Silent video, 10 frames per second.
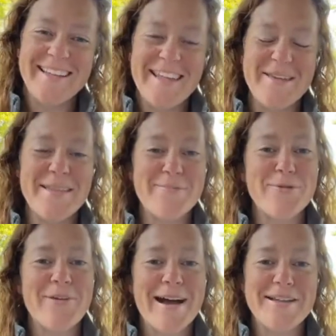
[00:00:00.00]
they
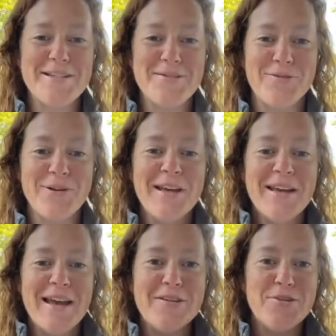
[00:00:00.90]
move on to
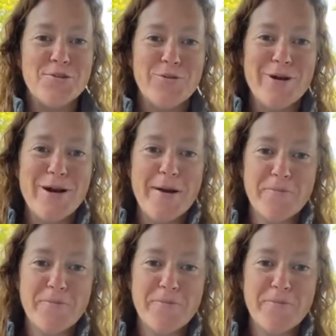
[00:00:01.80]
a new